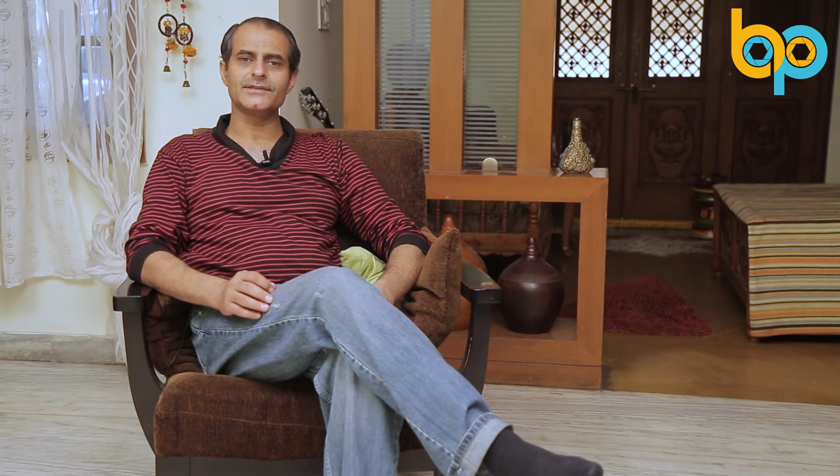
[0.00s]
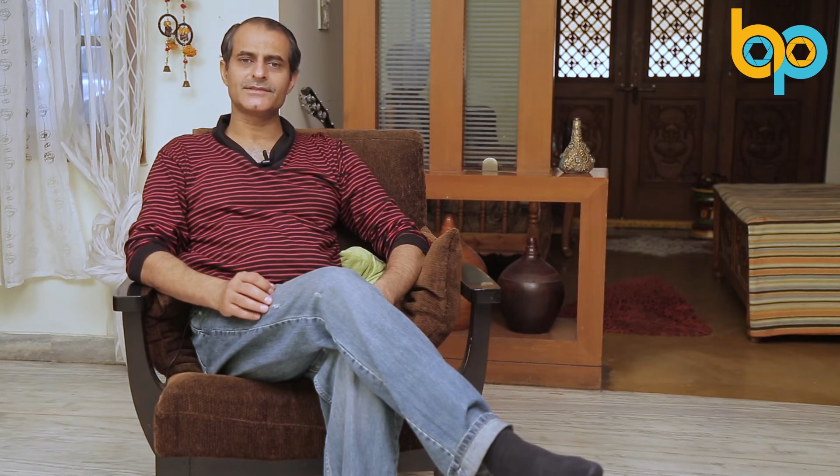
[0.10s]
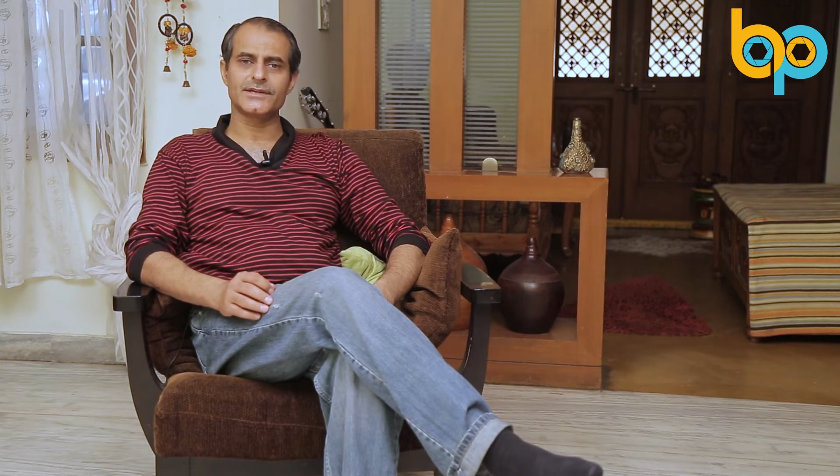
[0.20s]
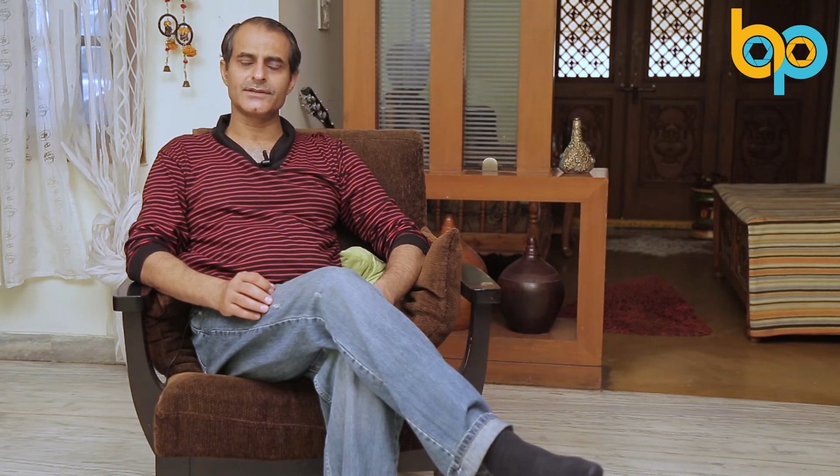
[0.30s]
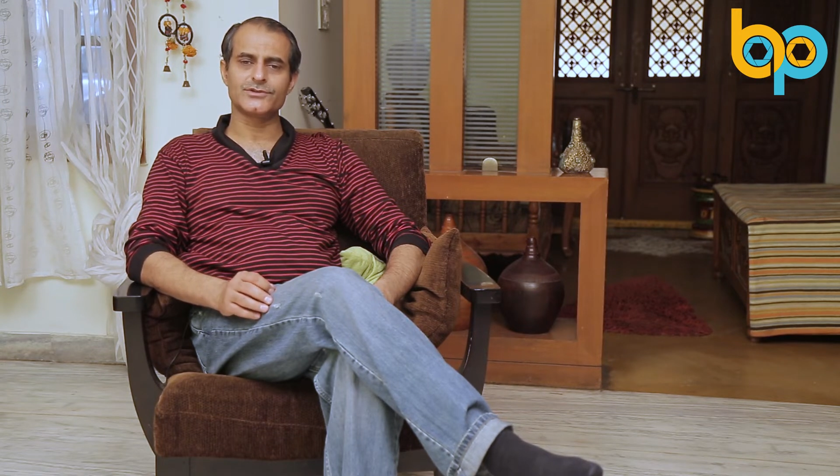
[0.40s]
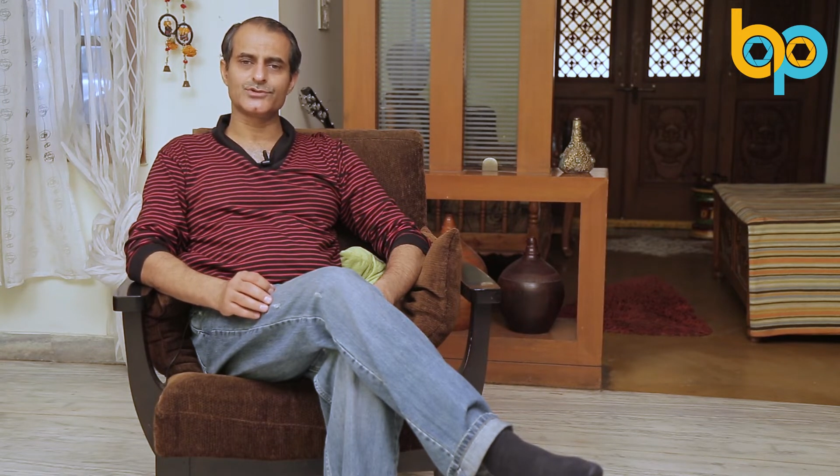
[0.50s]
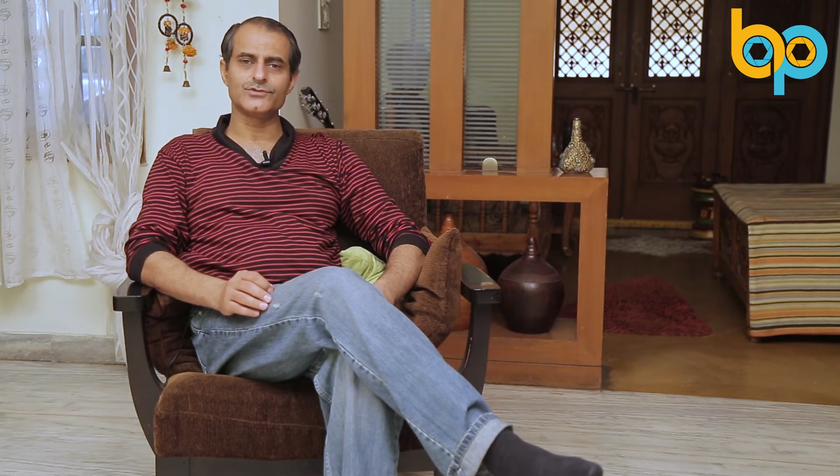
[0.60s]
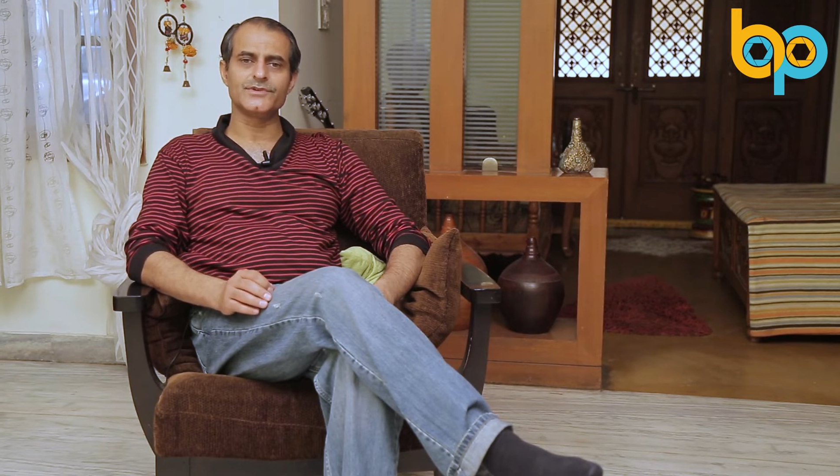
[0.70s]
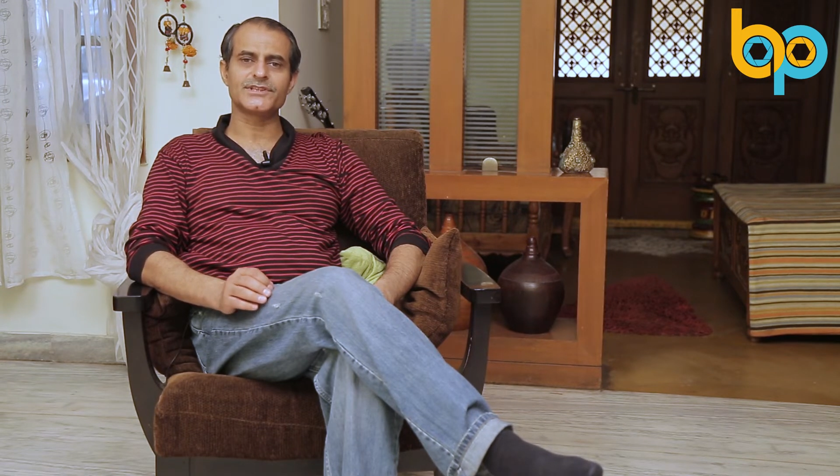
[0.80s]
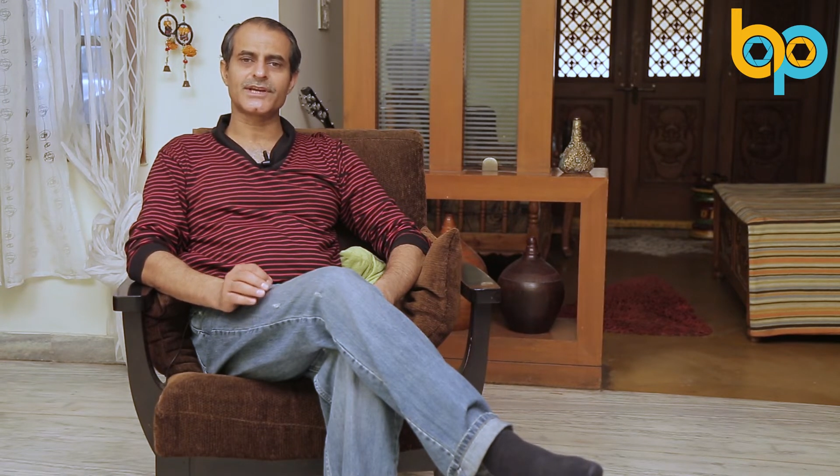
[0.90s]
inside the shoe
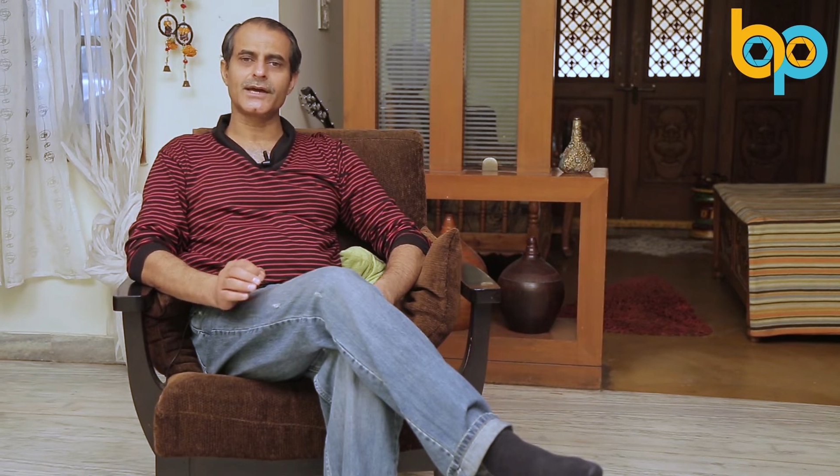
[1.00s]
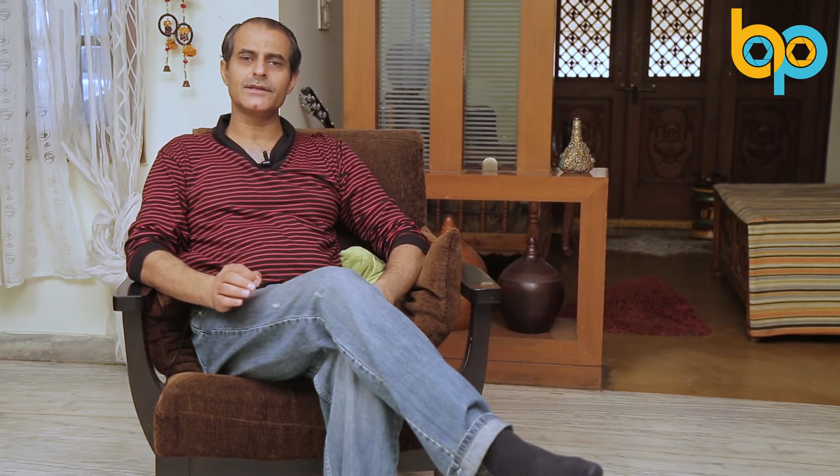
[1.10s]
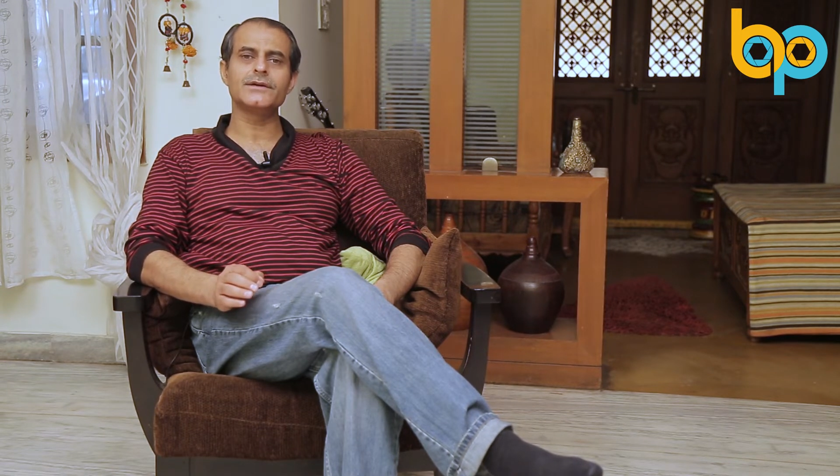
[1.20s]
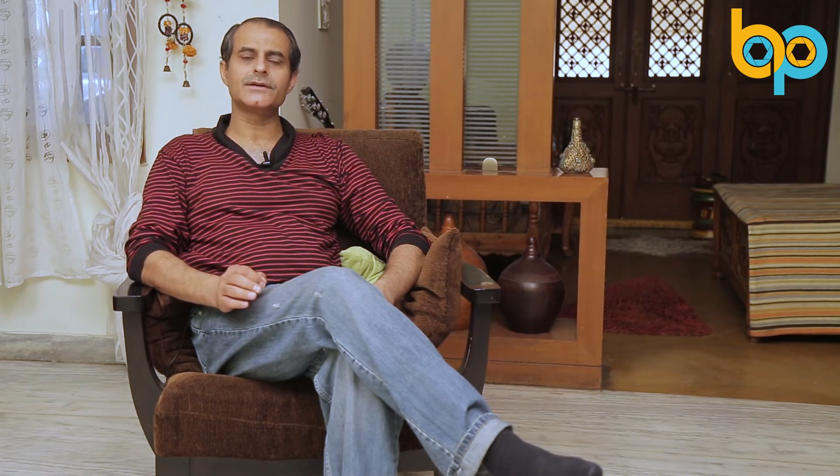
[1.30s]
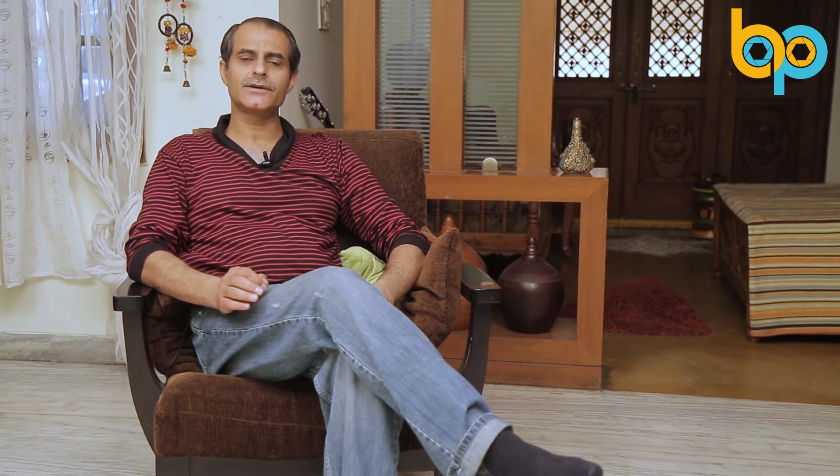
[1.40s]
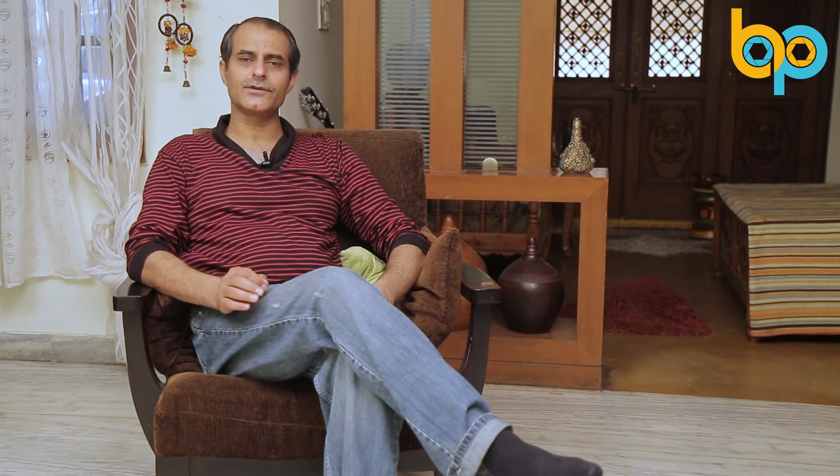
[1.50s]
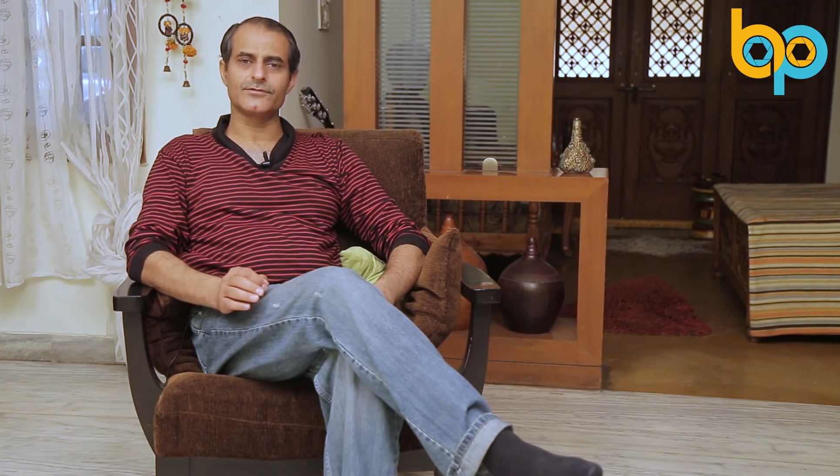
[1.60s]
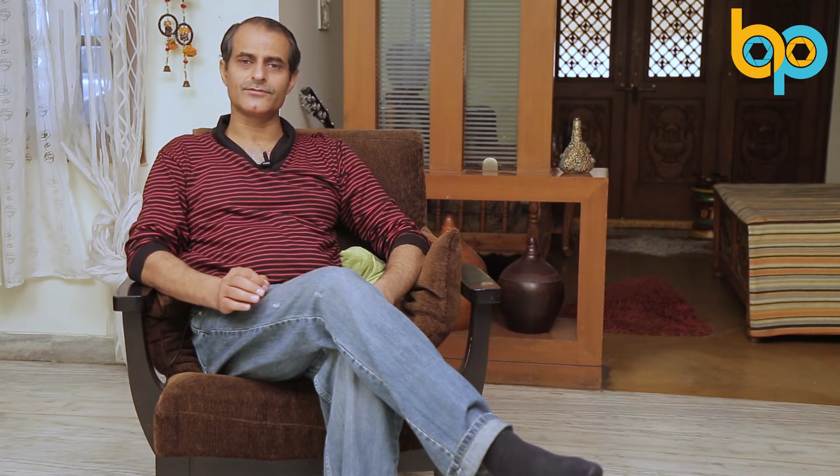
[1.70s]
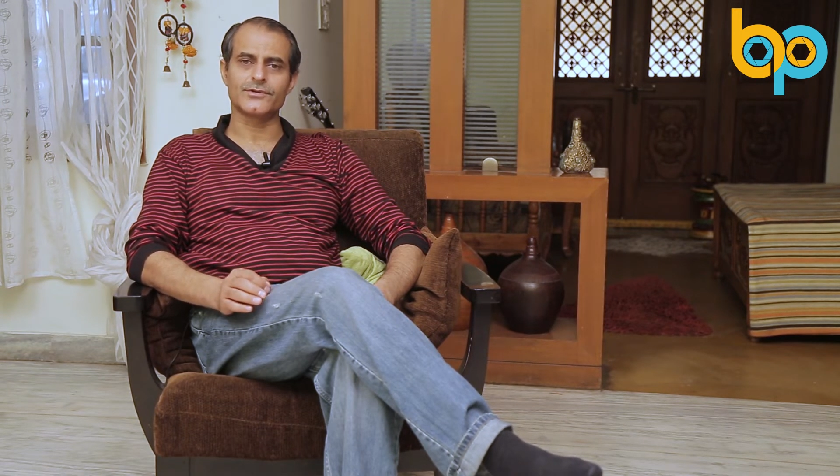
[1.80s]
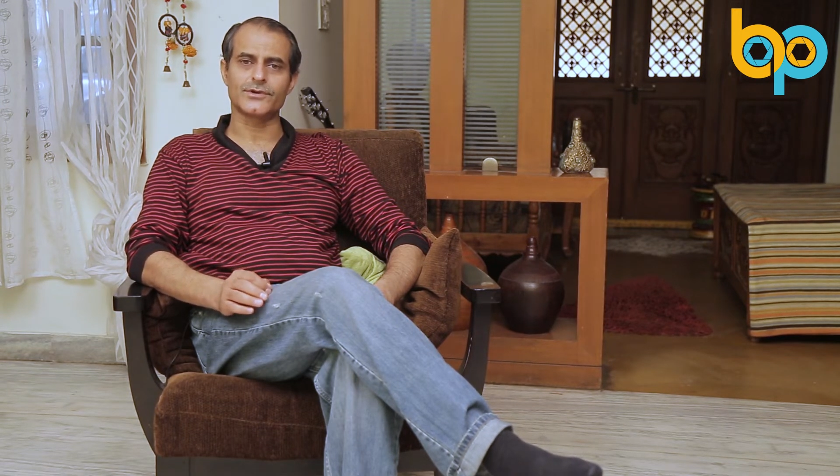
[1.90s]
which can hurt your
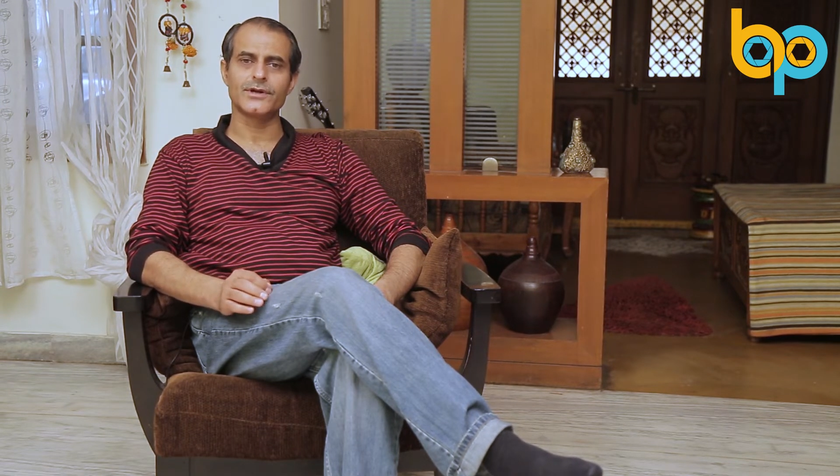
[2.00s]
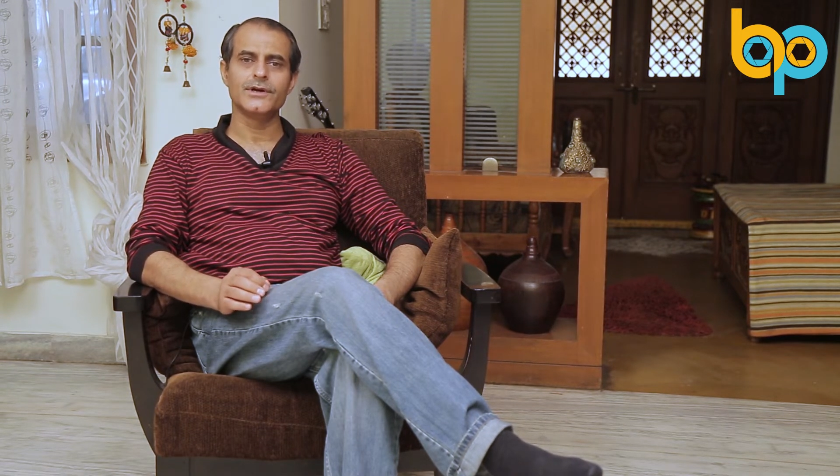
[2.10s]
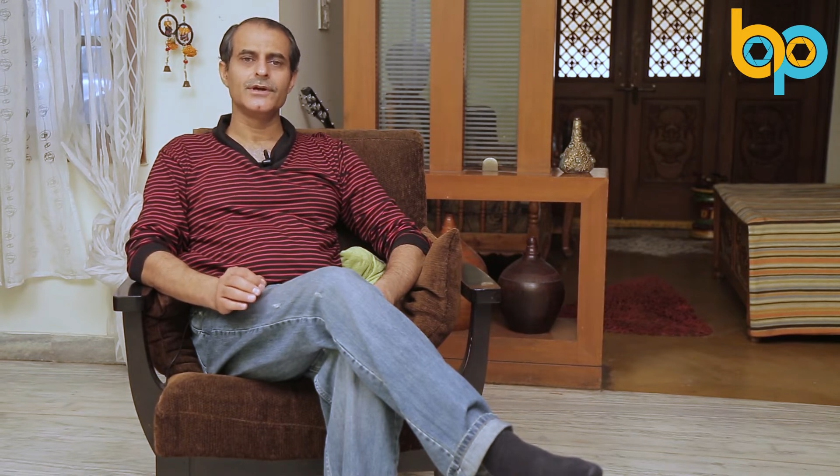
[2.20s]
foot,